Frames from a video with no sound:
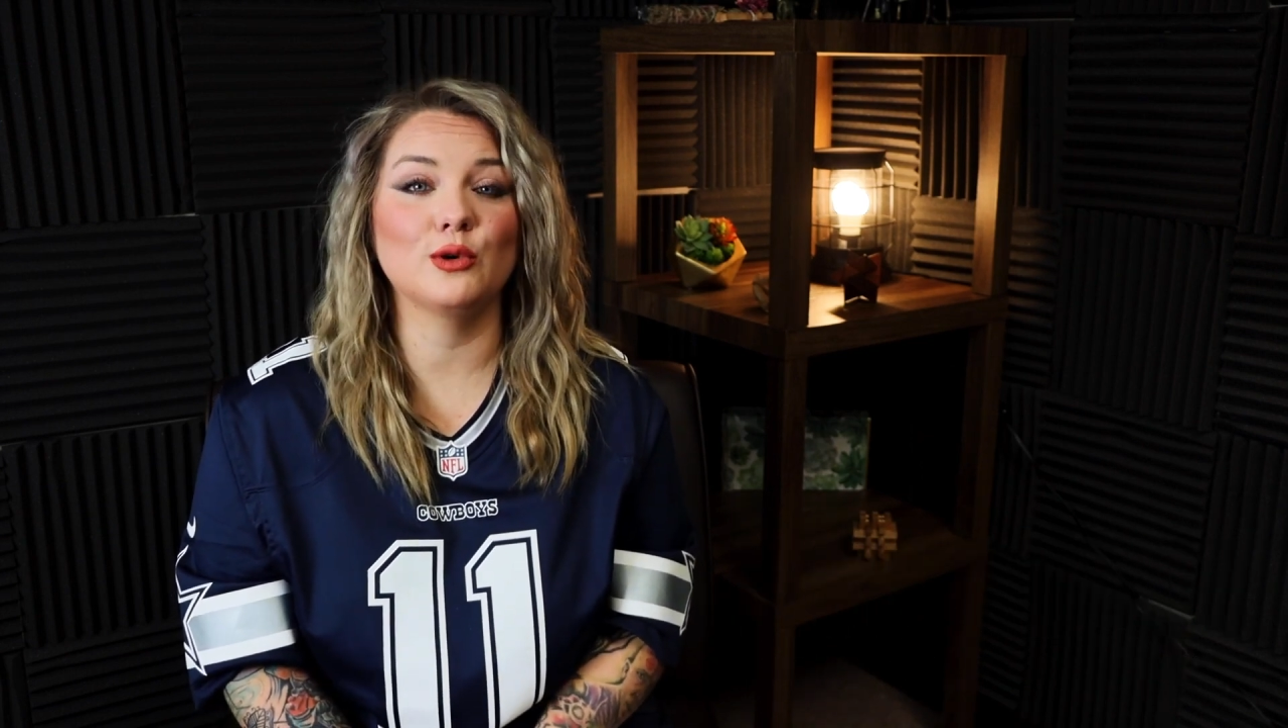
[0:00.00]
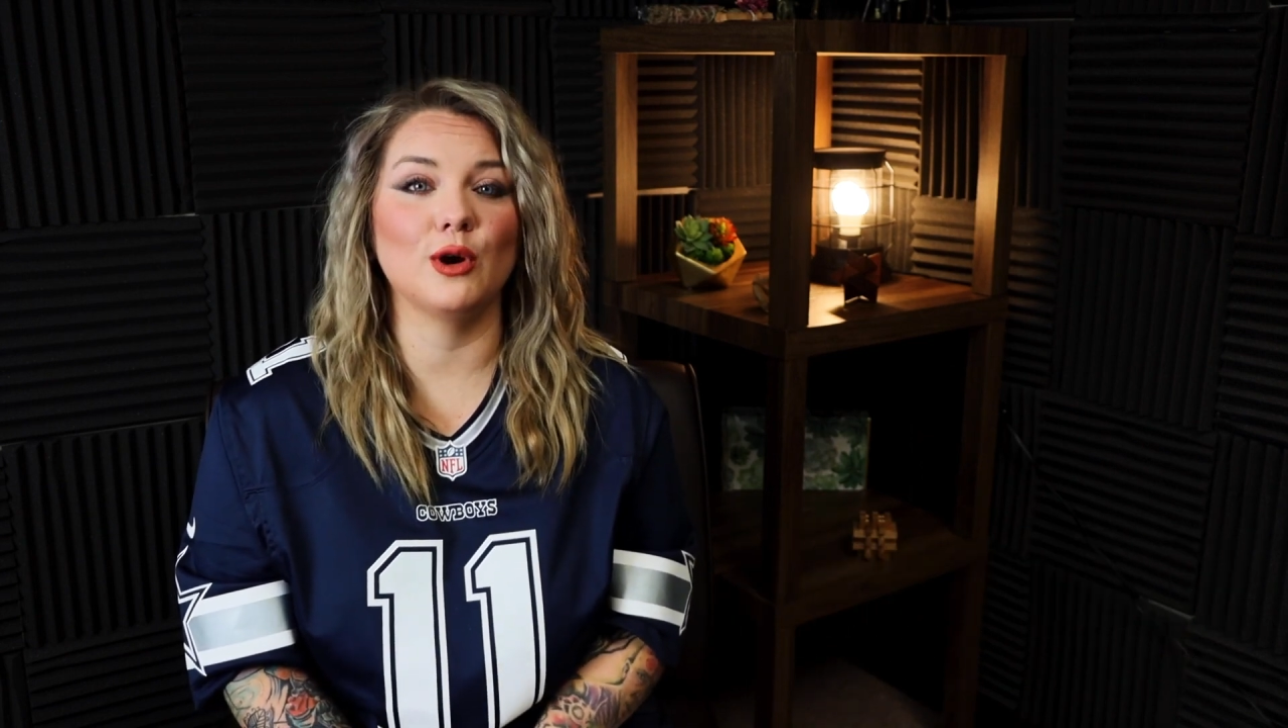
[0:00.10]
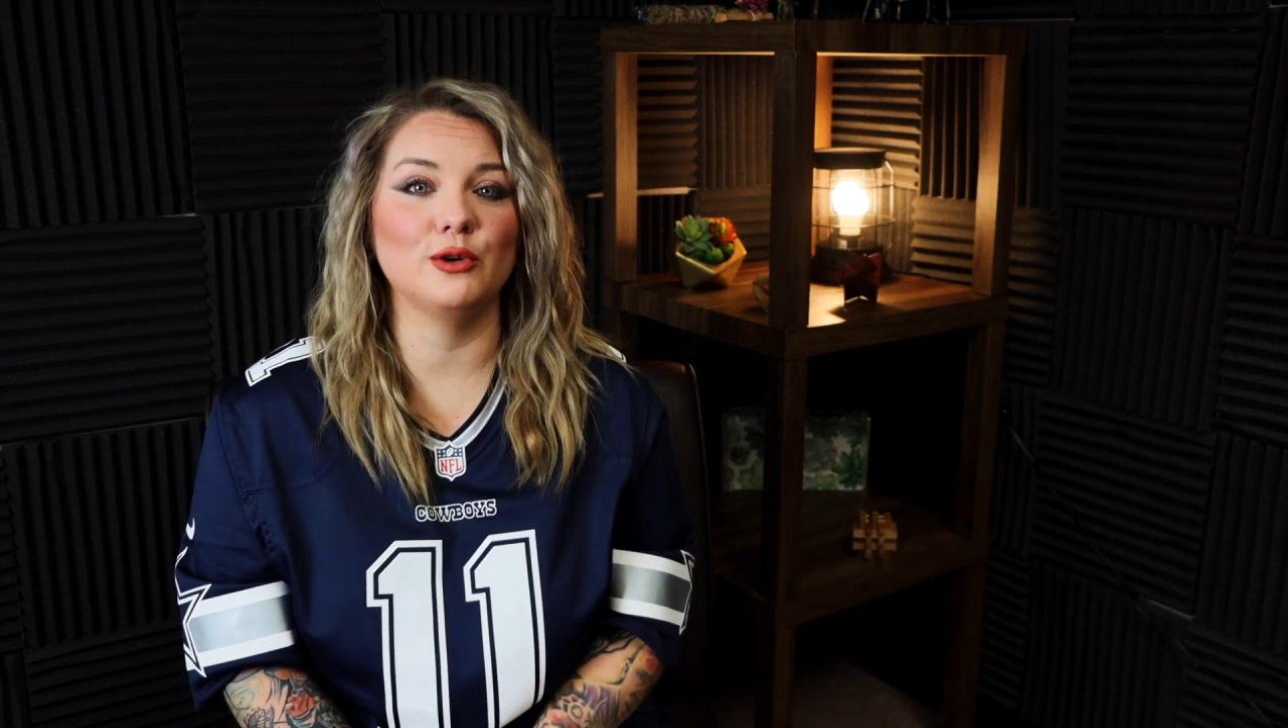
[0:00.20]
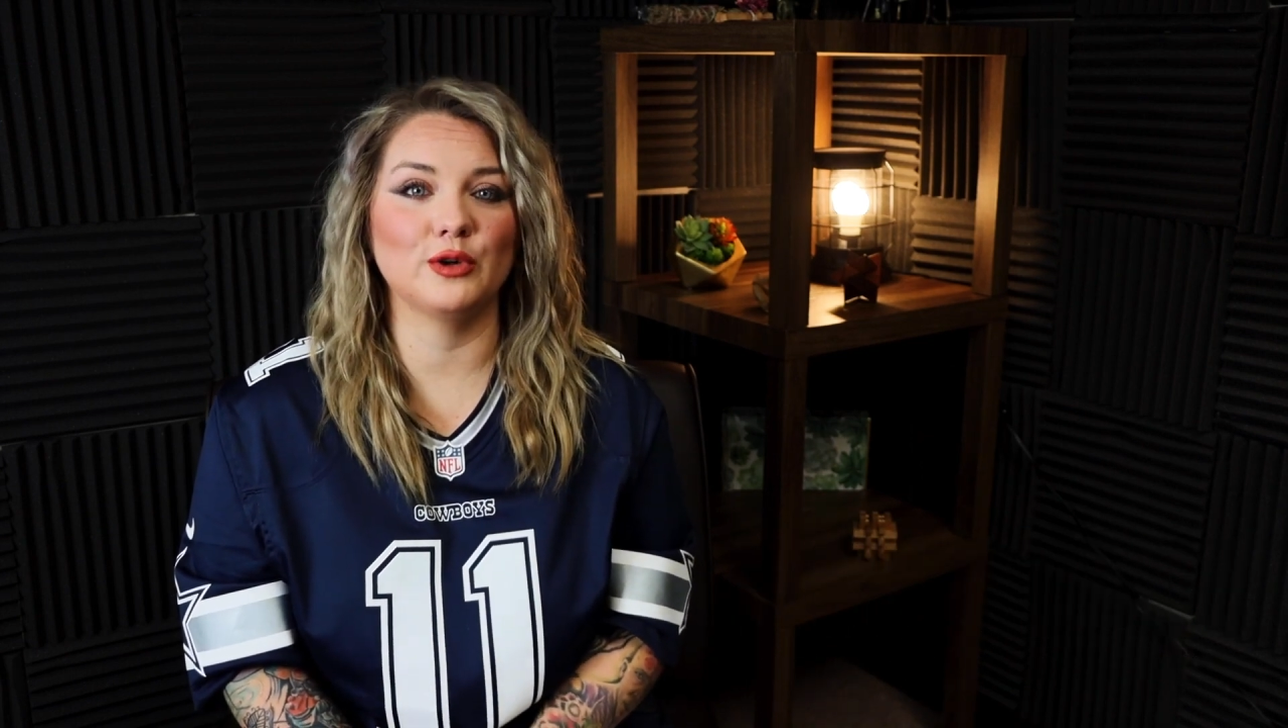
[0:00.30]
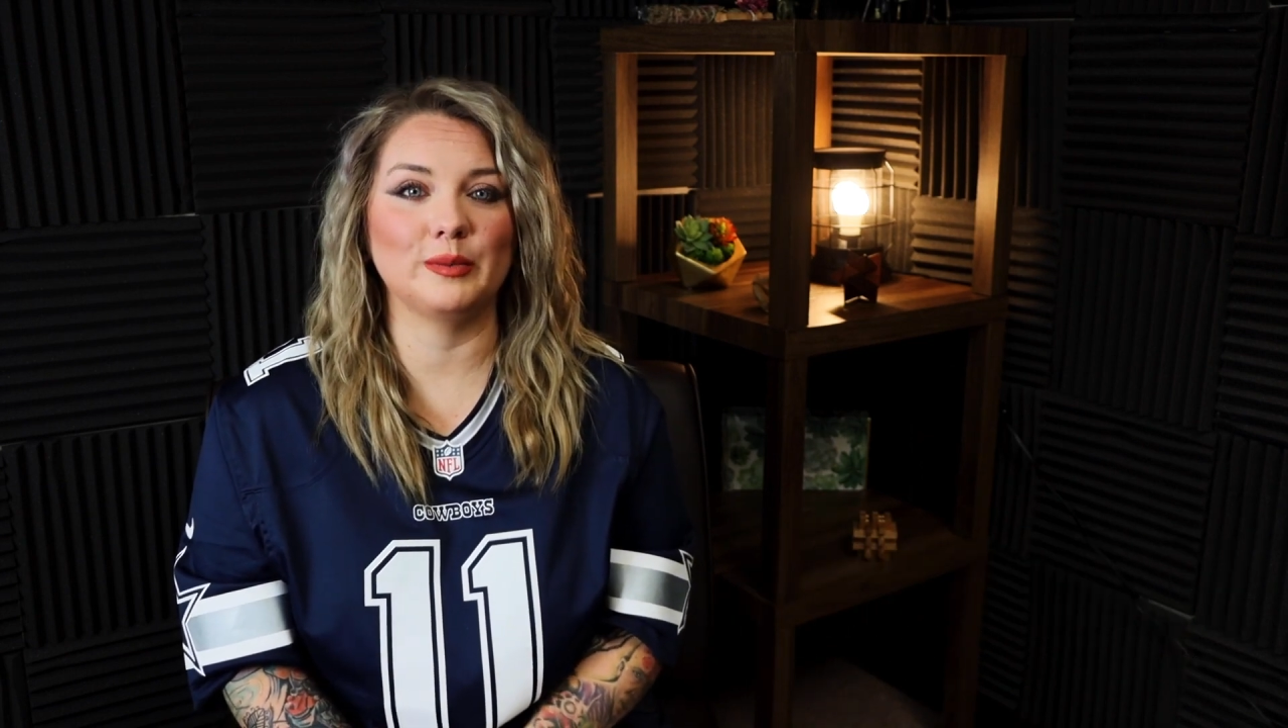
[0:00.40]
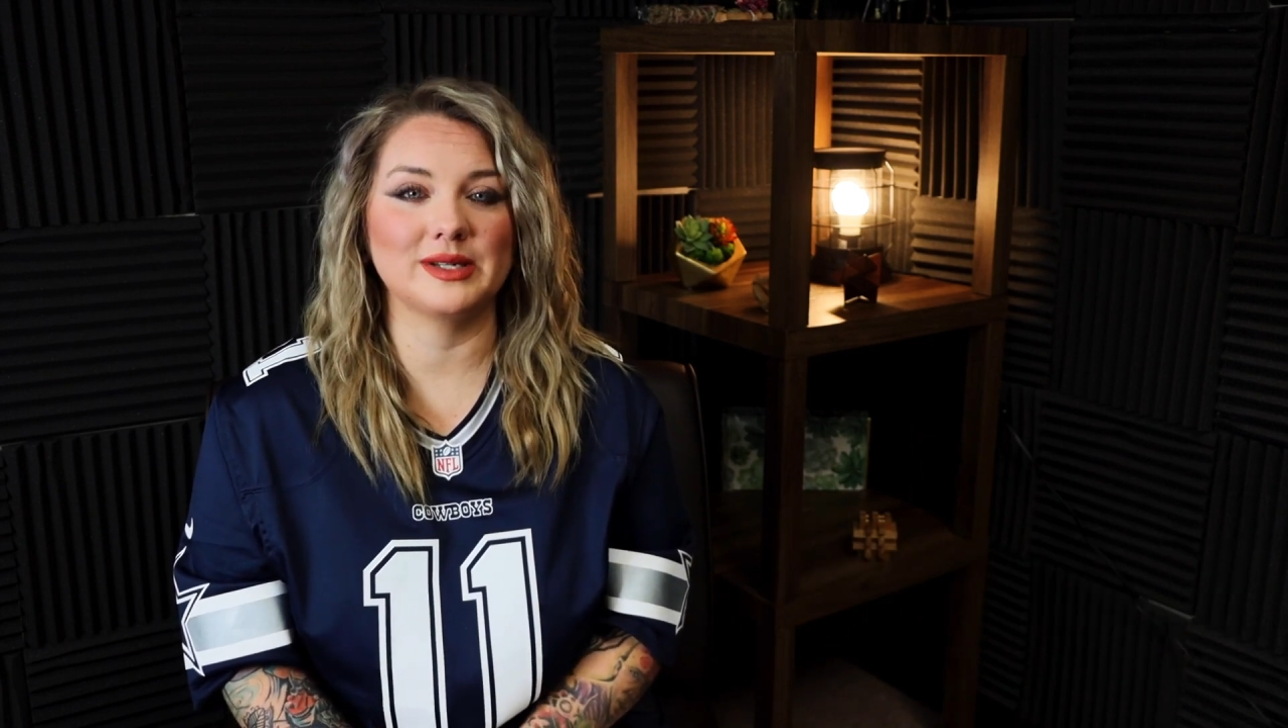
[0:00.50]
grow your